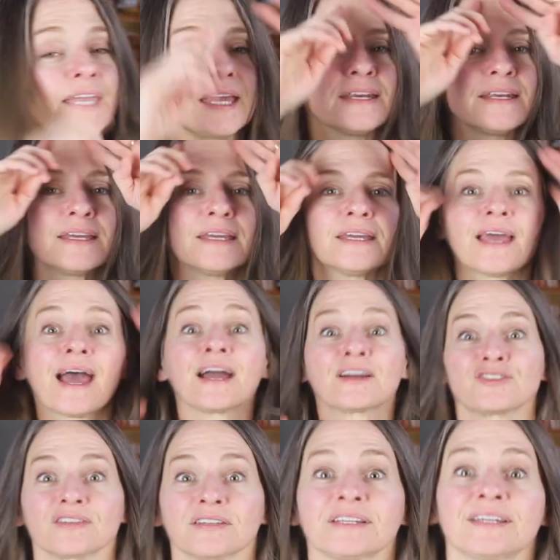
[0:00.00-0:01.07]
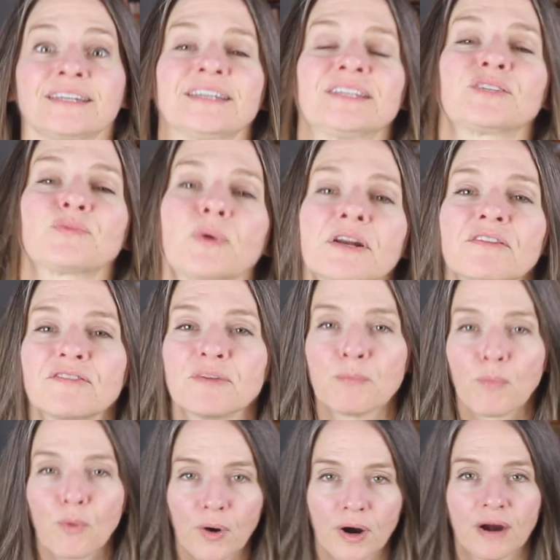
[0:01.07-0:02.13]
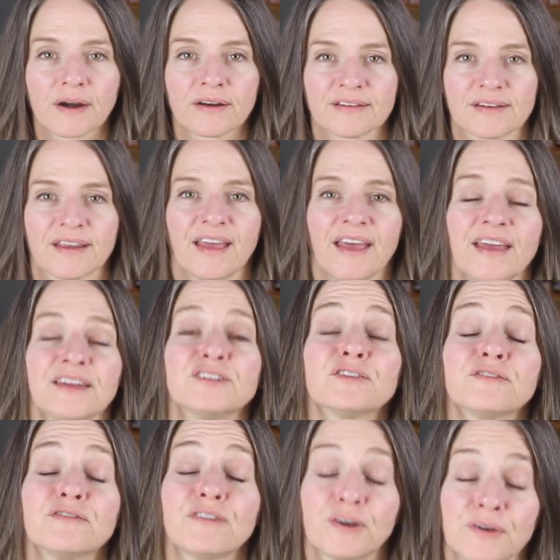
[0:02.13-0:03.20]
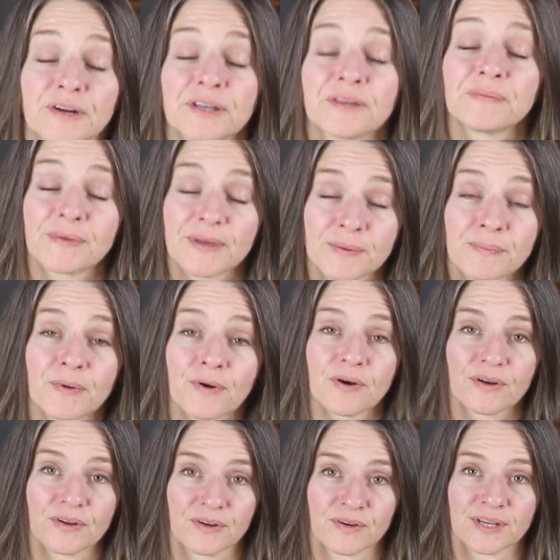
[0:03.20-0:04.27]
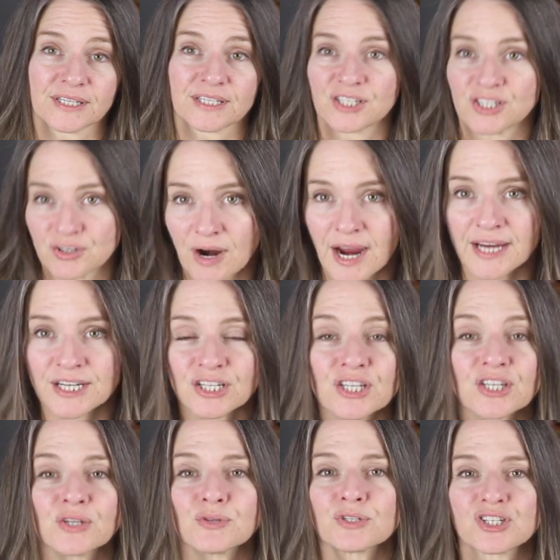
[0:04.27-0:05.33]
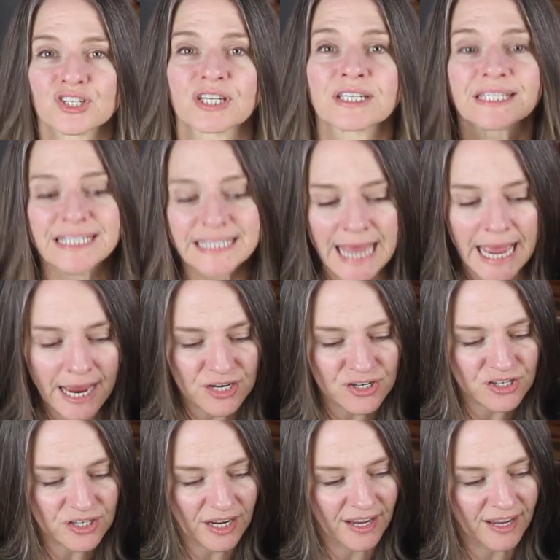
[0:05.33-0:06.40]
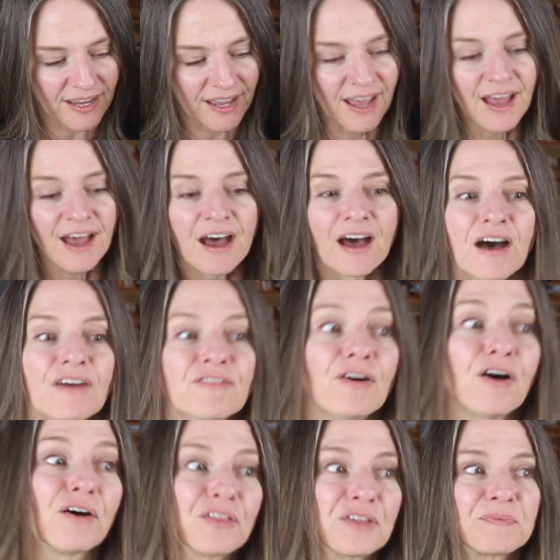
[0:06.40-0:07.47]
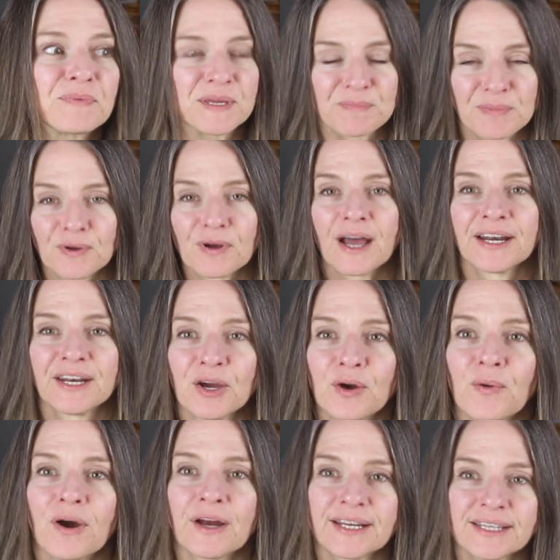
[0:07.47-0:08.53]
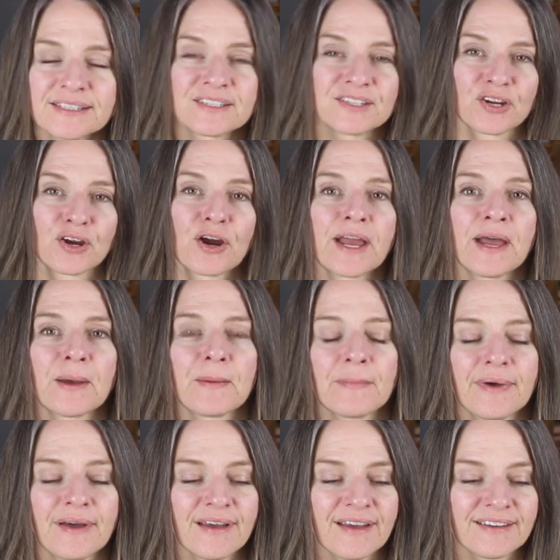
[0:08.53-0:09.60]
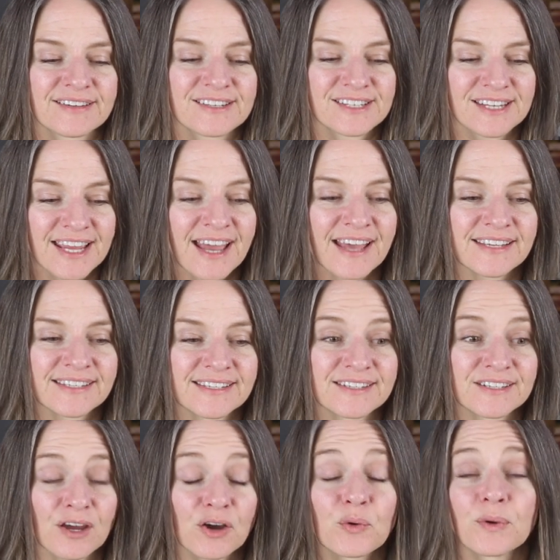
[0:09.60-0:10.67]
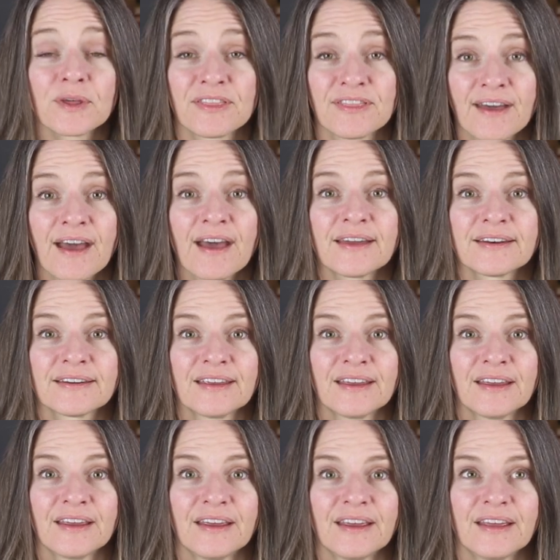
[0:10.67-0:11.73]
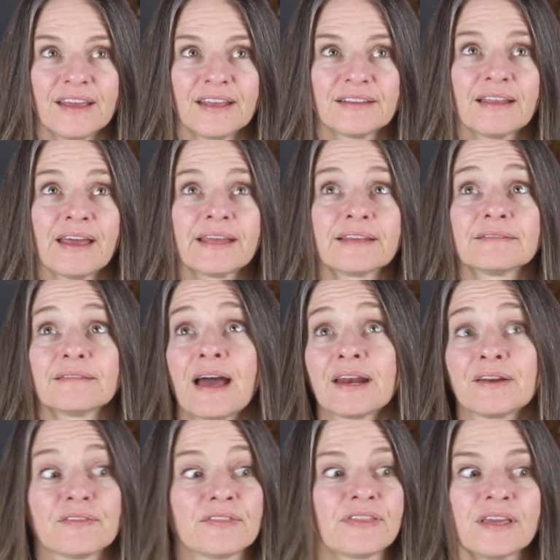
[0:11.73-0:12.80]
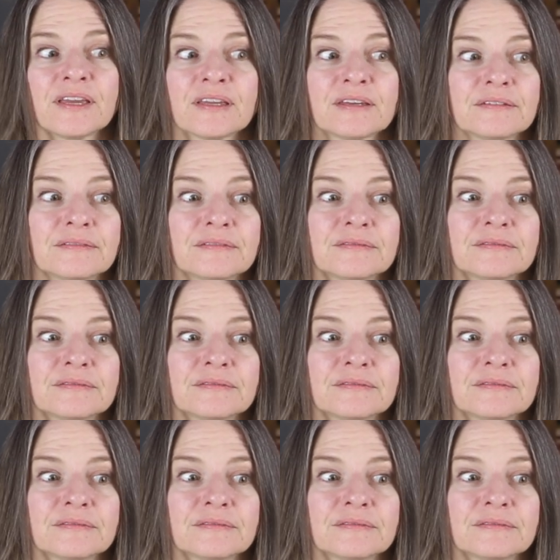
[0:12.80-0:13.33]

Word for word: Katie actually is one of the more devoted people who is trying to use just stash. Uh, of all the people I know on Instagram, uh, she has stuck with that. Like, I don't think